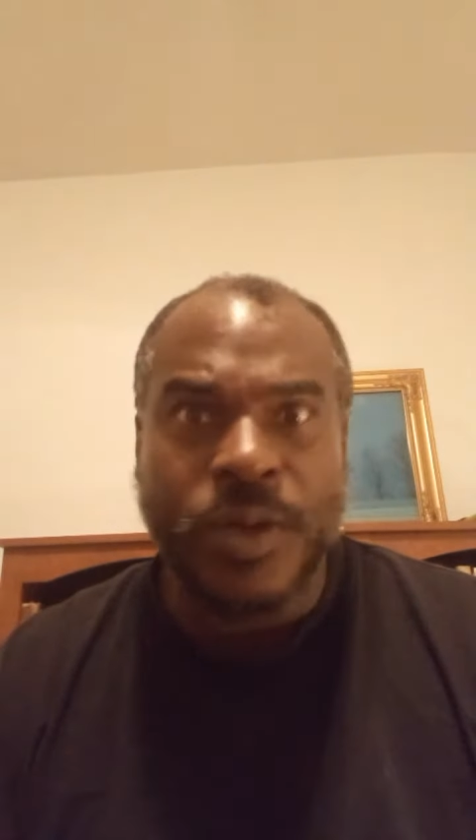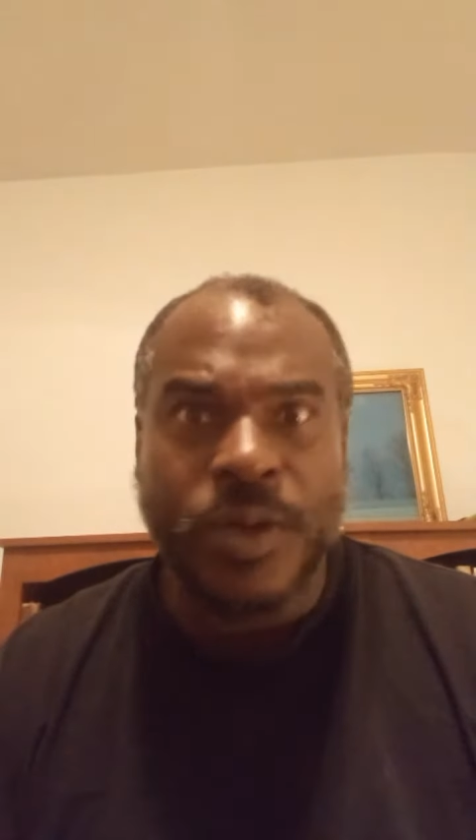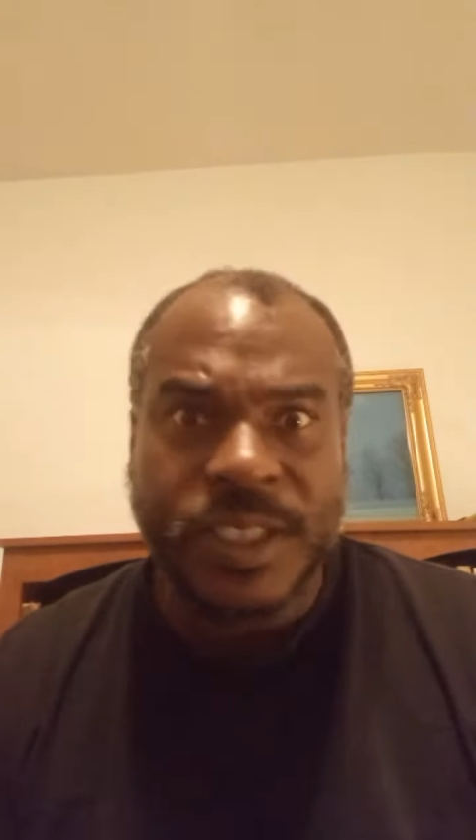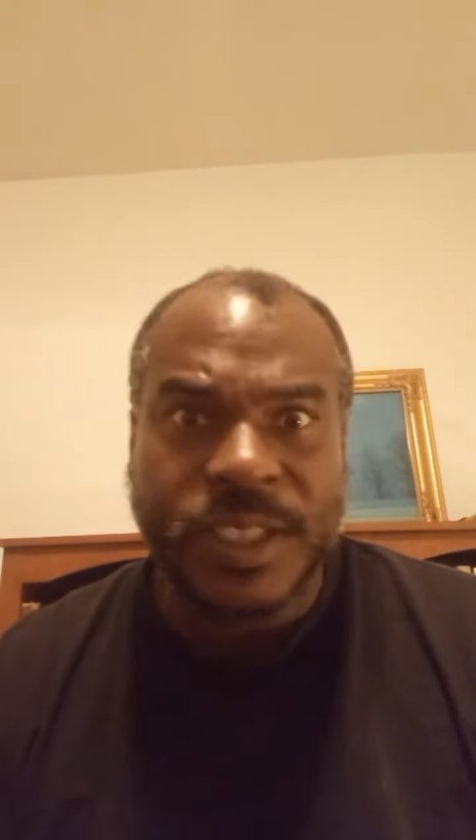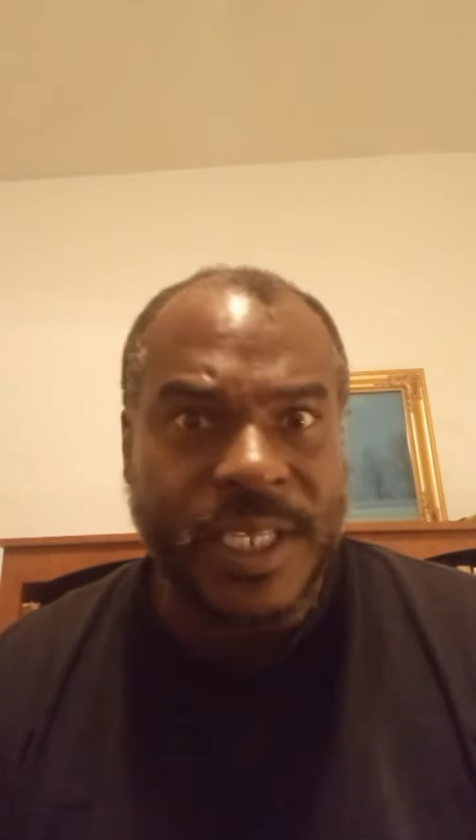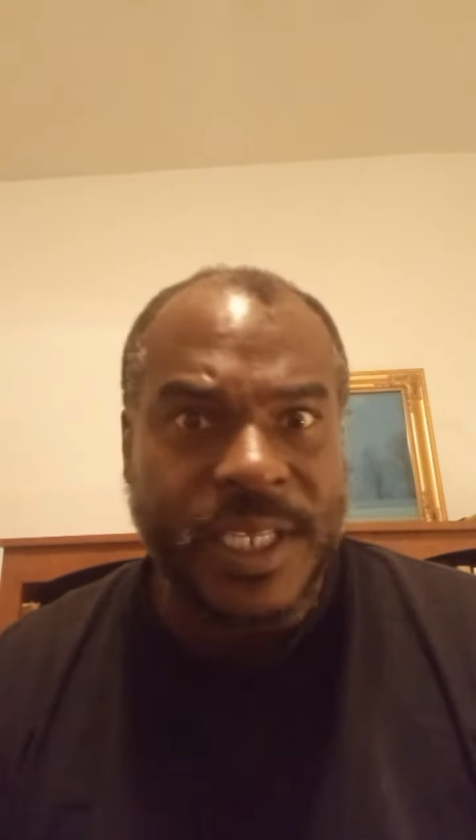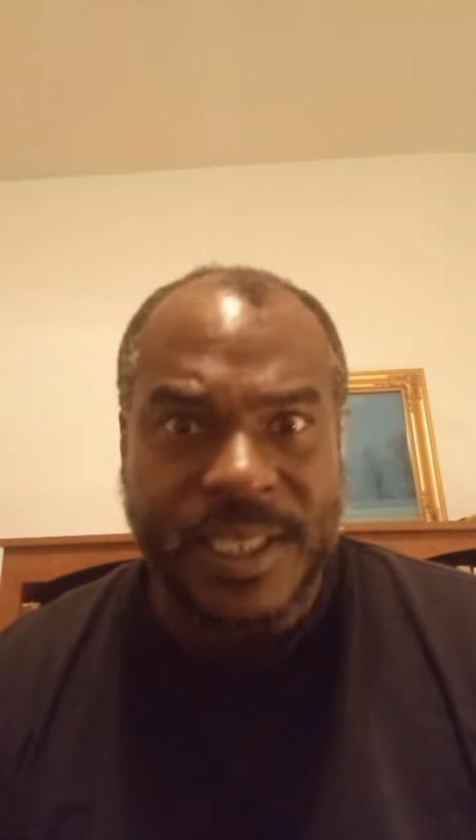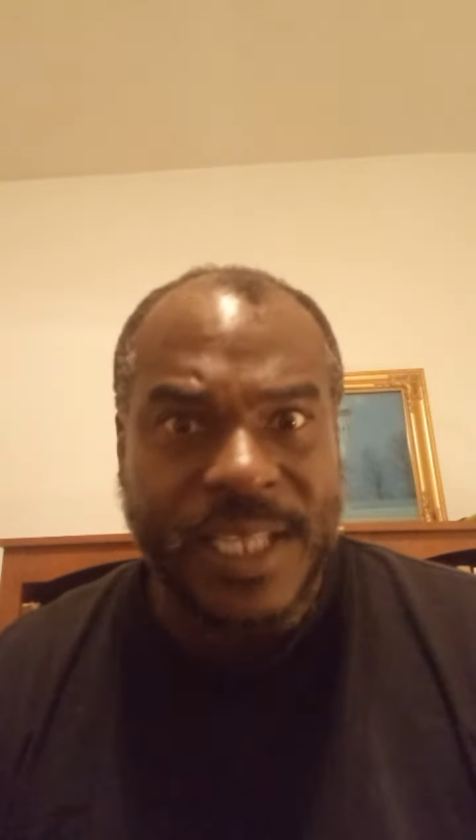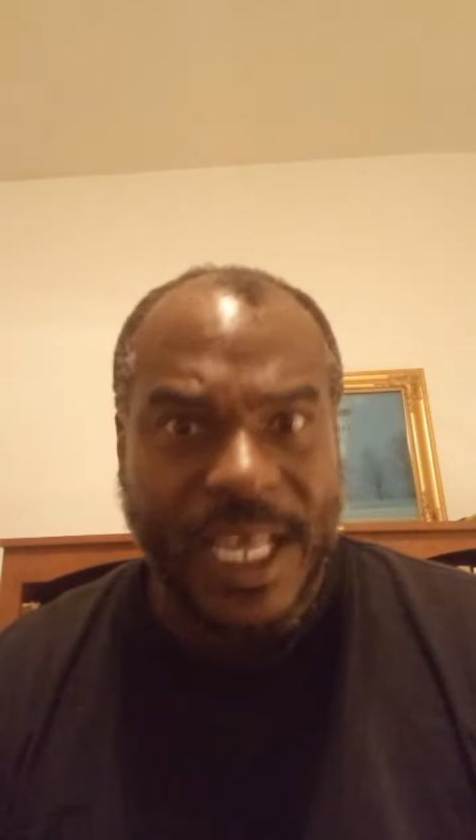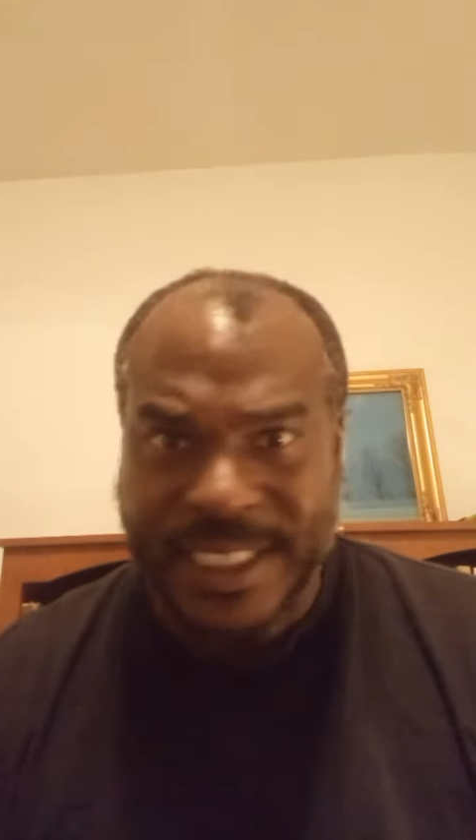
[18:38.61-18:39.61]
what
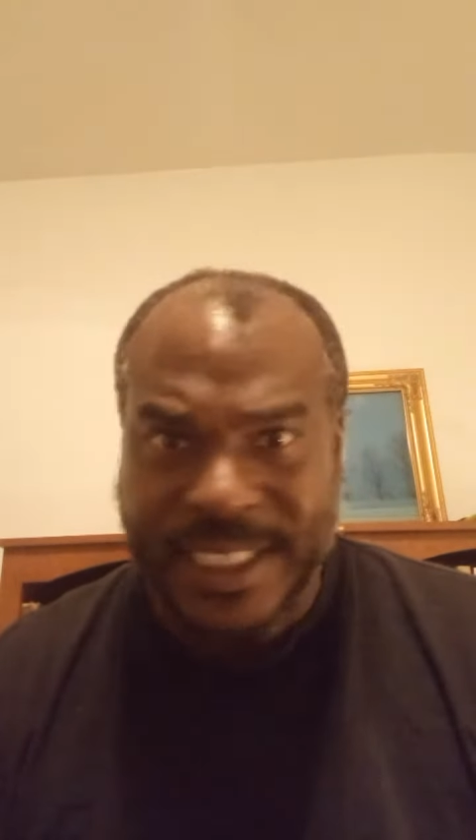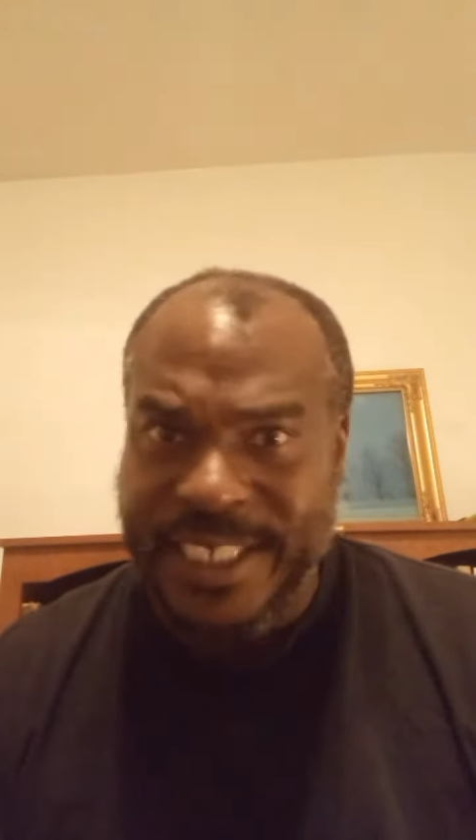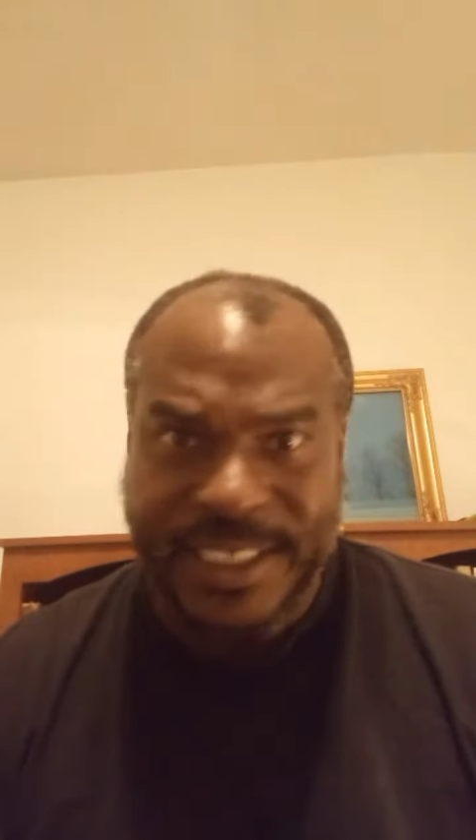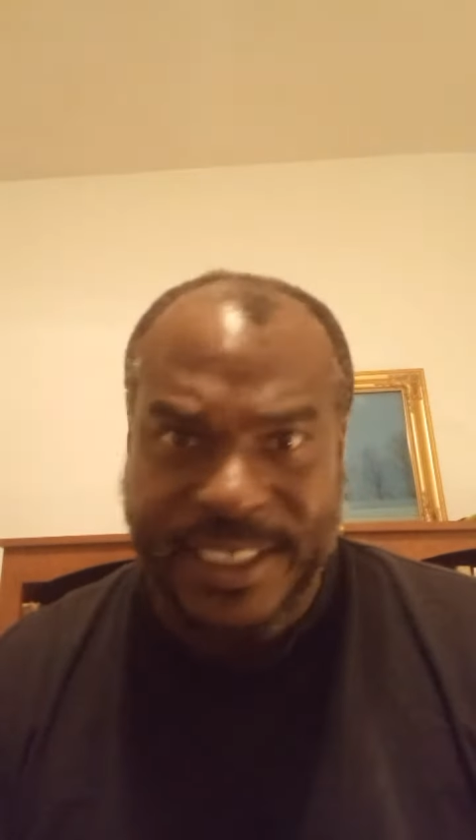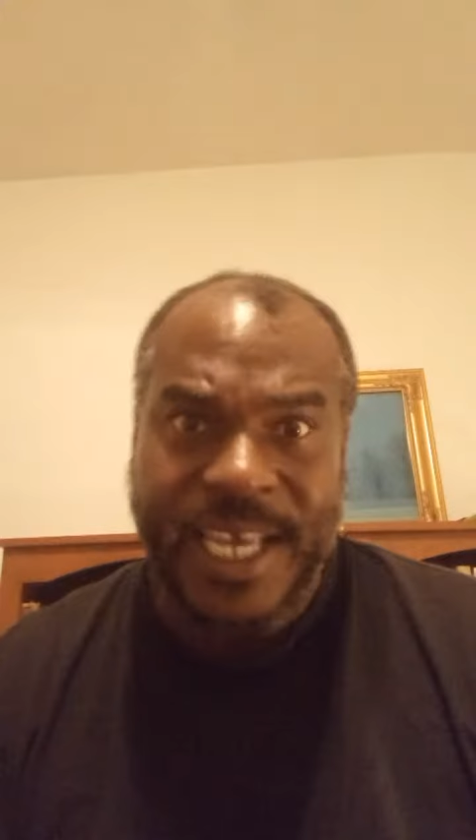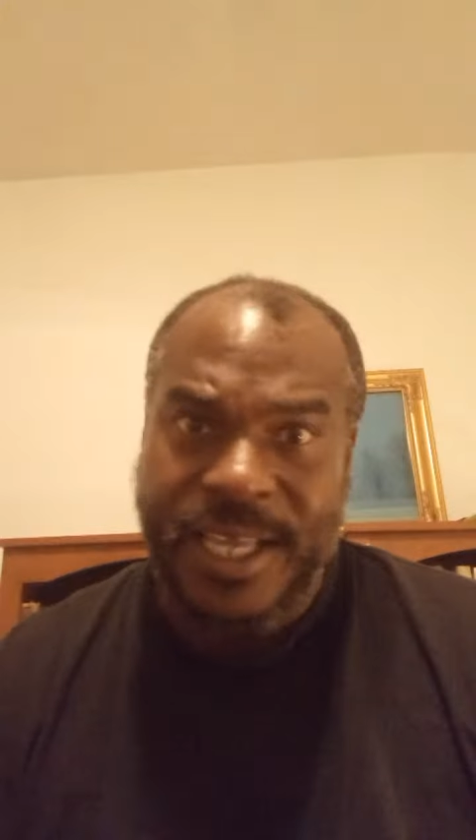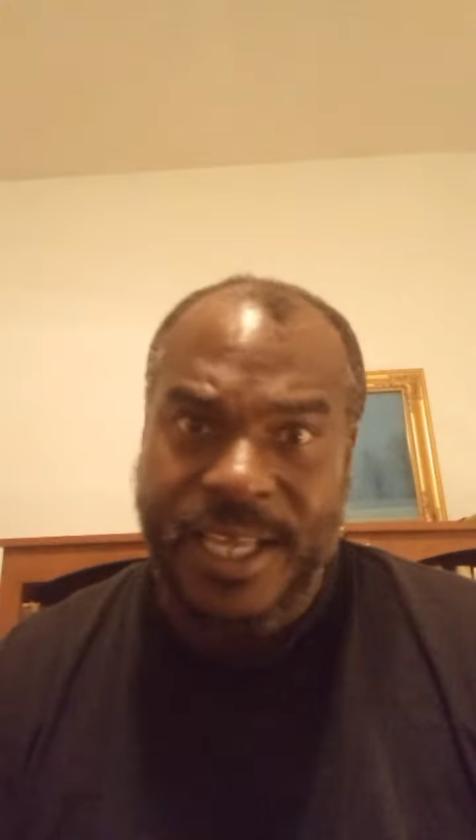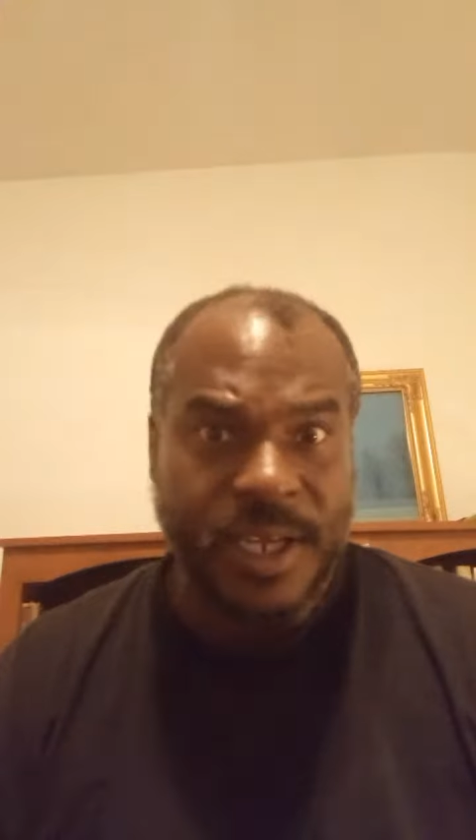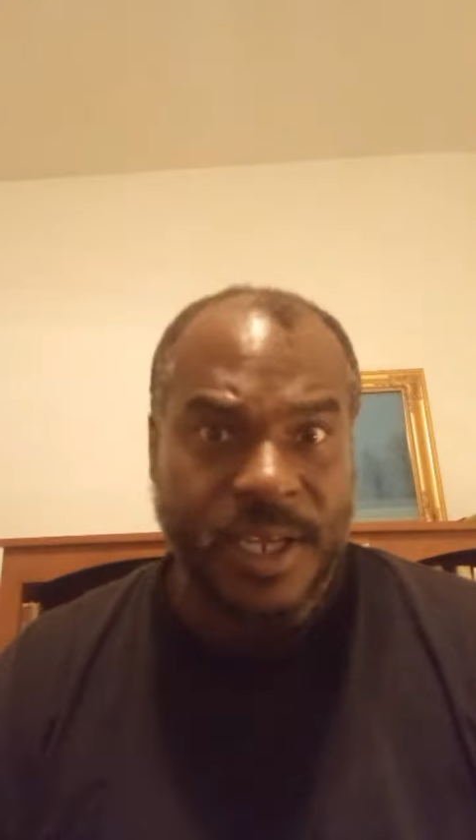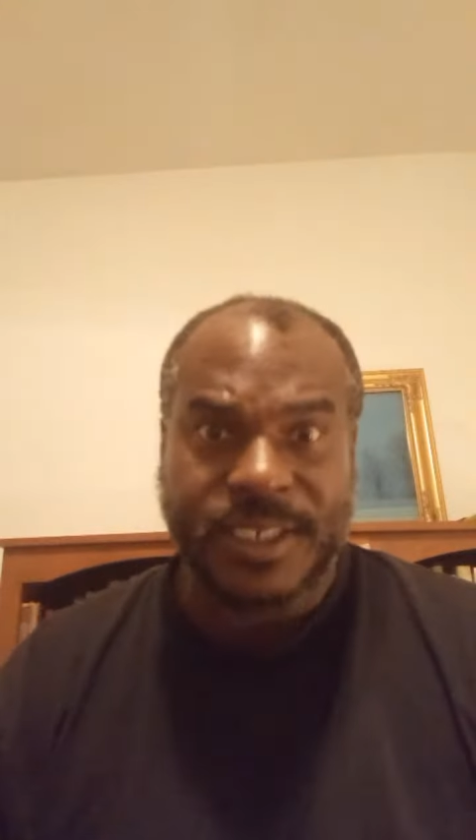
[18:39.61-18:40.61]
they said. You
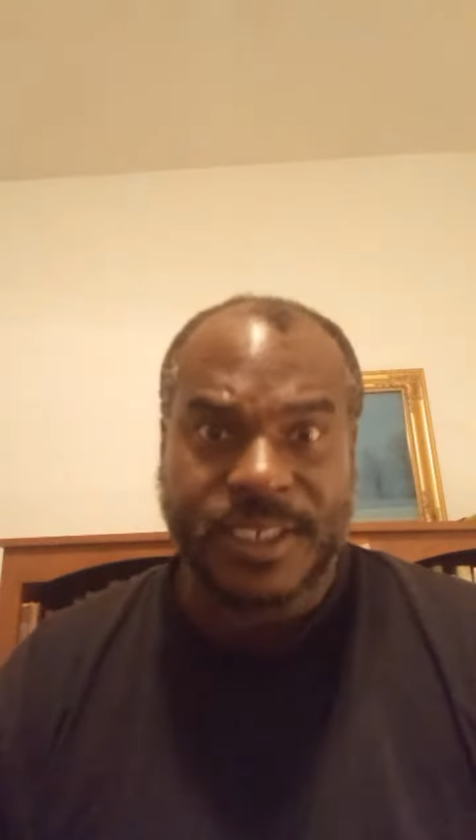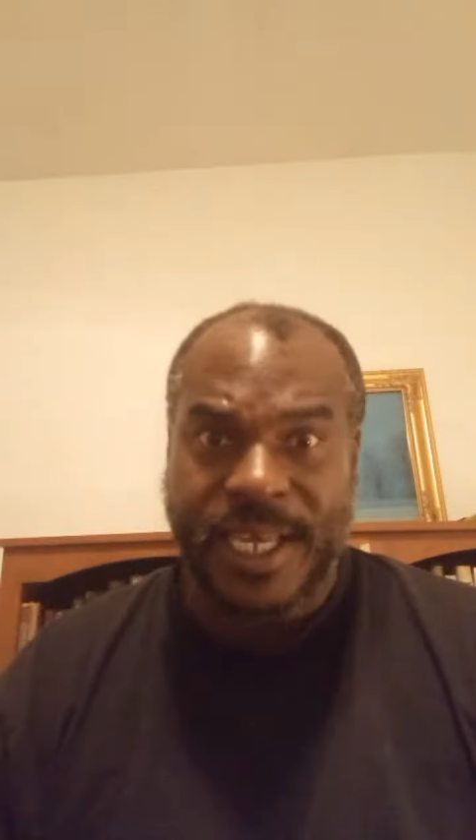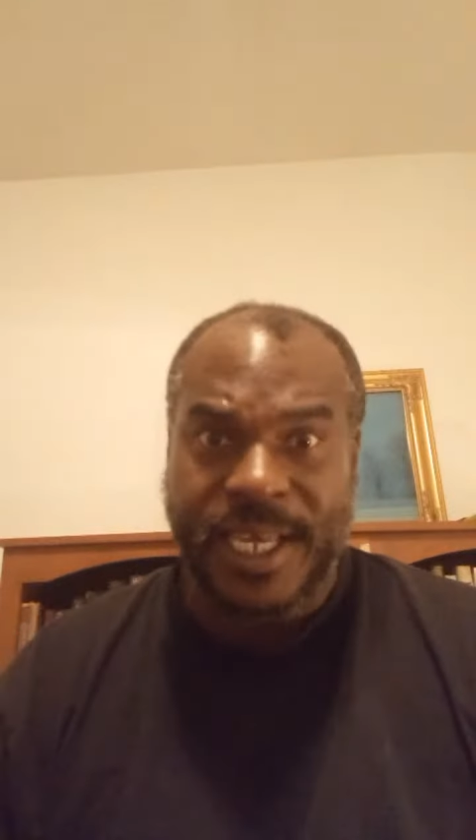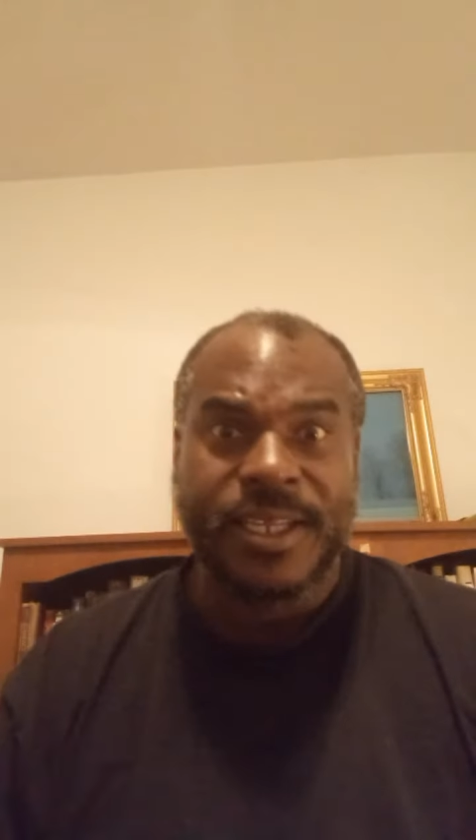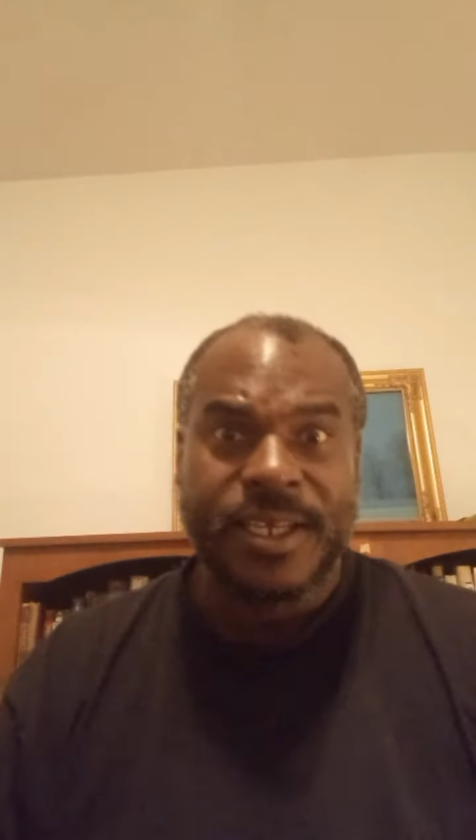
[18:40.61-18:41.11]
understand?